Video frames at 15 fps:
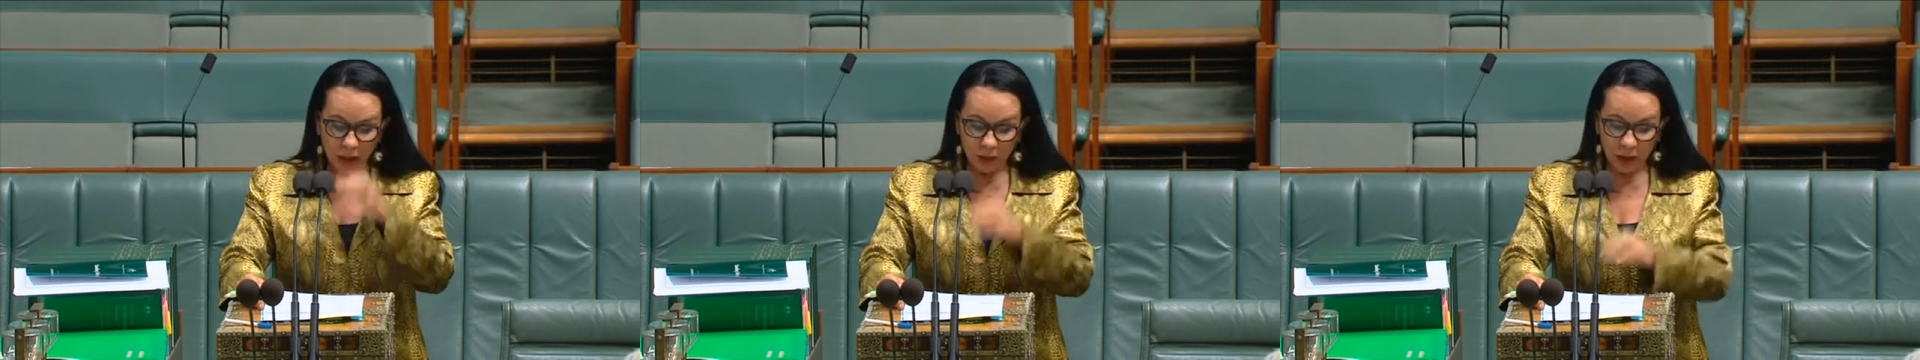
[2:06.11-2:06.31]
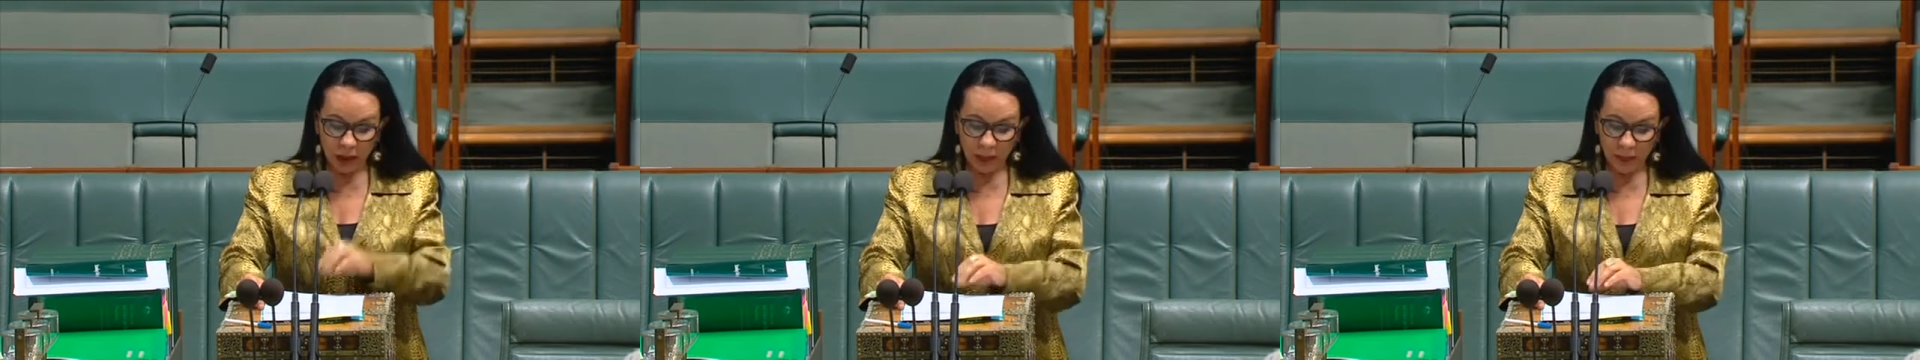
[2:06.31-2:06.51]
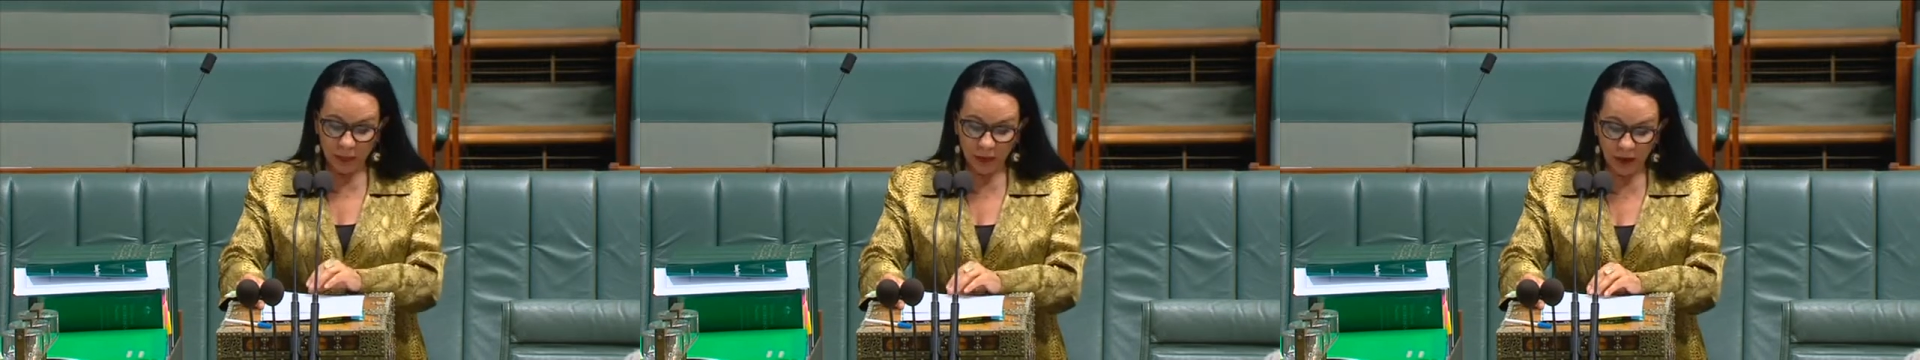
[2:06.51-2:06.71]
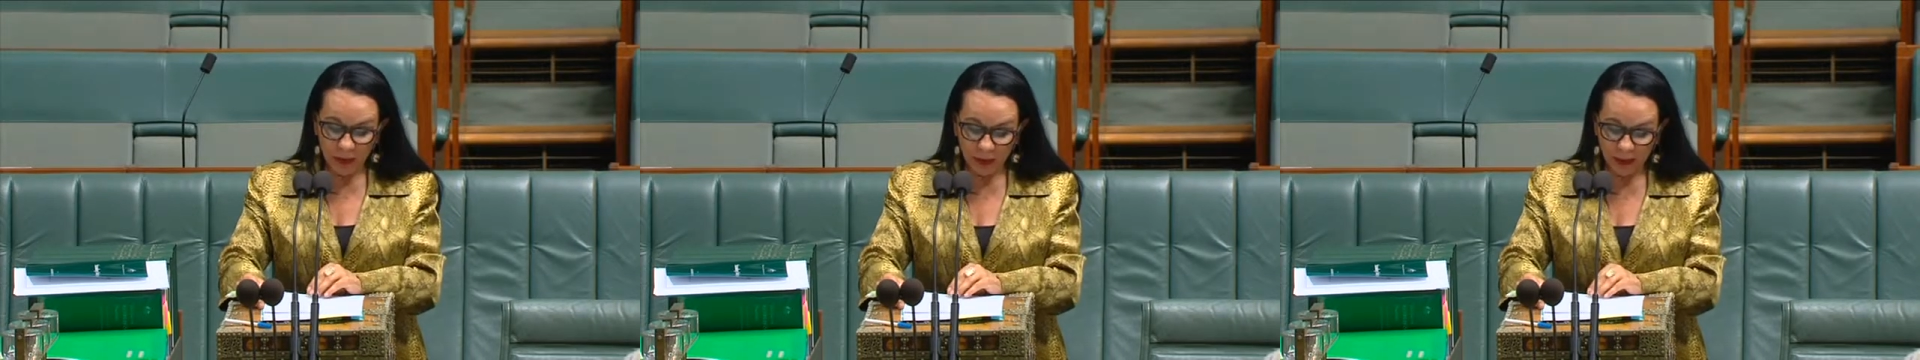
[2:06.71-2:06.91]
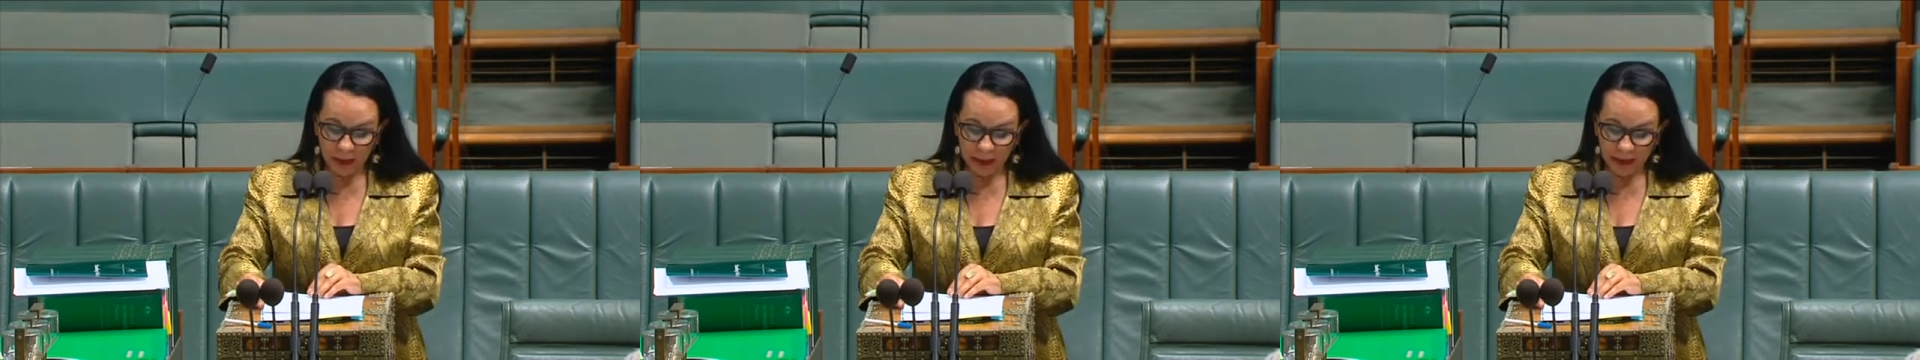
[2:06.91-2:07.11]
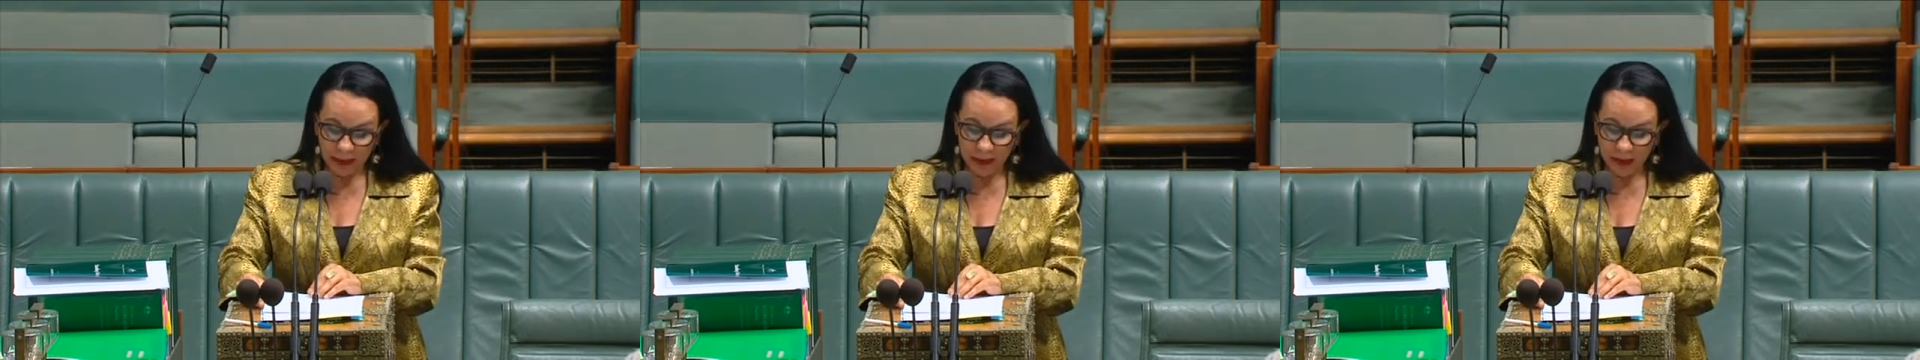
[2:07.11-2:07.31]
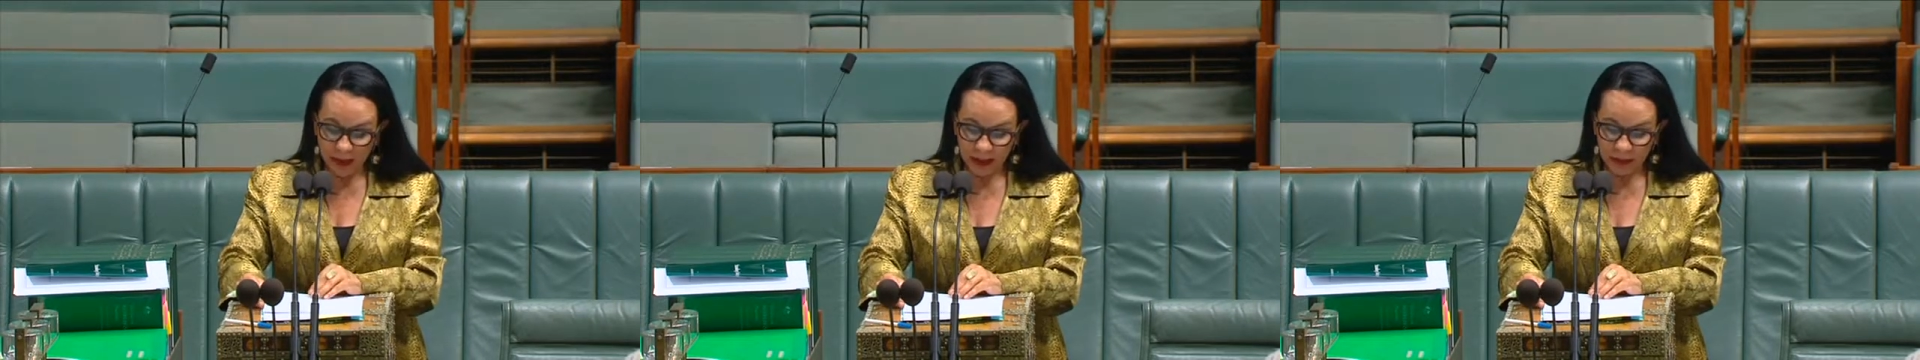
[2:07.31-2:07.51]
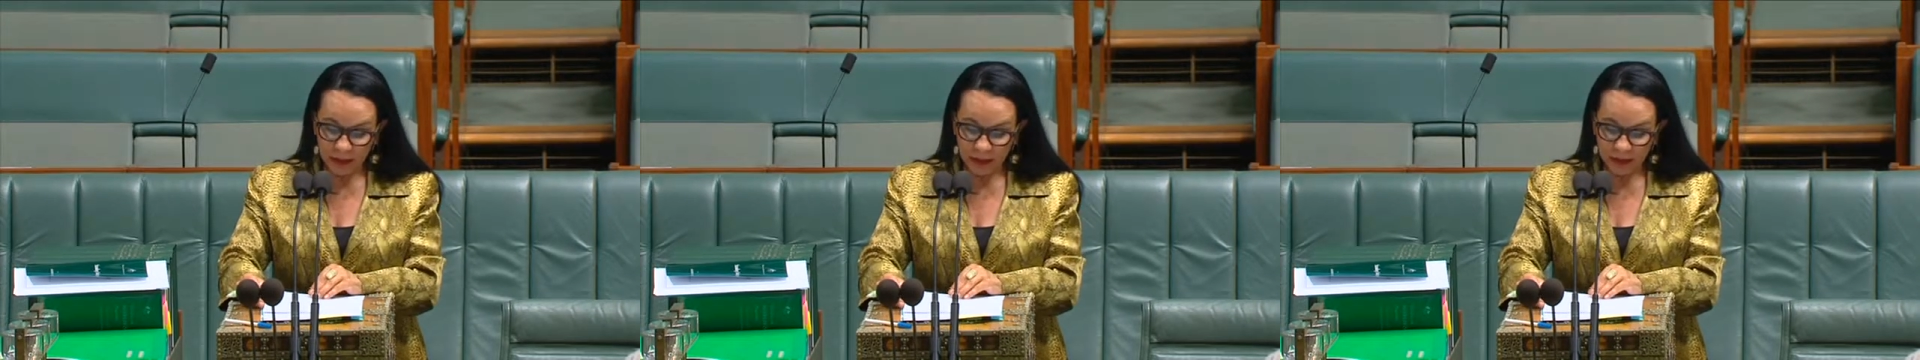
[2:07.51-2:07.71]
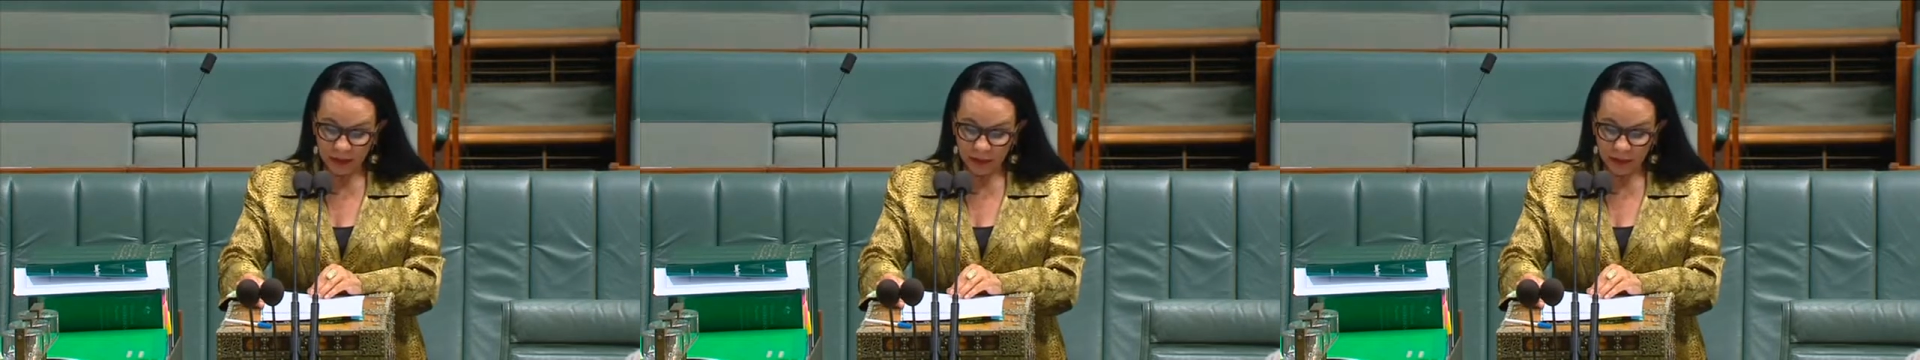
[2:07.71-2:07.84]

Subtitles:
while appropriately managing